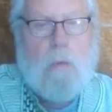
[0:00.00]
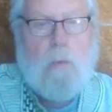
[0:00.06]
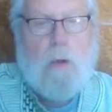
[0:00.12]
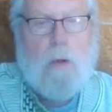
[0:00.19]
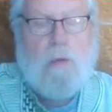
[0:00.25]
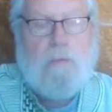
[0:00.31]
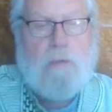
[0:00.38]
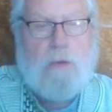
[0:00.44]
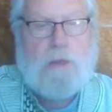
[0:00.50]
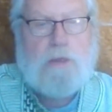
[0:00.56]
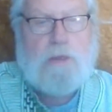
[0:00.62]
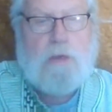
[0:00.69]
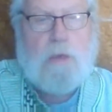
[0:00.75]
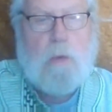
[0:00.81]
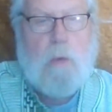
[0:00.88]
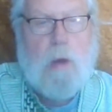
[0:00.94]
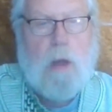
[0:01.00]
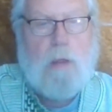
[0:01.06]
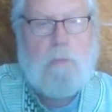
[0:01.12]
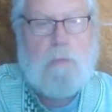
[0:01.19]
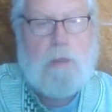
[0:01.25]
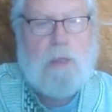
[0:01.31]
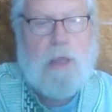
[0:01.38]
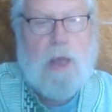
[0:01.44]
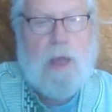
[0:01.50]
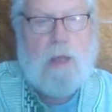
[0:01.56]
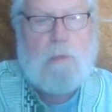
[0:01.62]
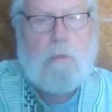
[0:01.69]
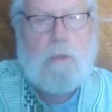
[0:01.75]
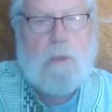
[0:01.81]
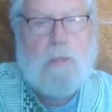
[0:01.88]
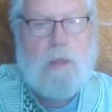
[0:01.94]
reference to quantum
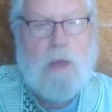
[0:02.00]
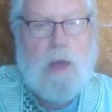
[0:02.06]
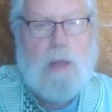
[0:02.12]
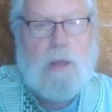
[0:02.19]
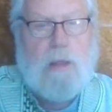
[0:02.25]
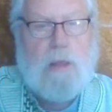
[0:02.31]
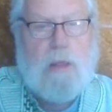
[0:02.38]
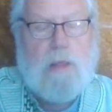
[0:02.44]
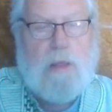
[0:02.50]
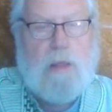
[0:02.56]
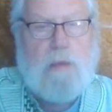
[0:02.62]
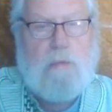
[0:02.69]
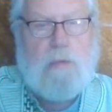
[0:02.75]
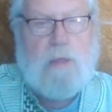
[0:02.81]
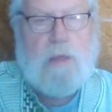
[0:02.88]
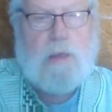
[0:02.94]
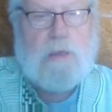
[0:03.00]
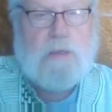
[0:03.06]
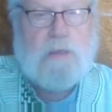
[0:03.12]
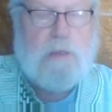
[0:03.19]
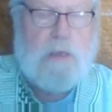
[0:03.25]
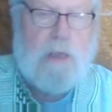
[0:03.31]
entanglement, the idea that everything's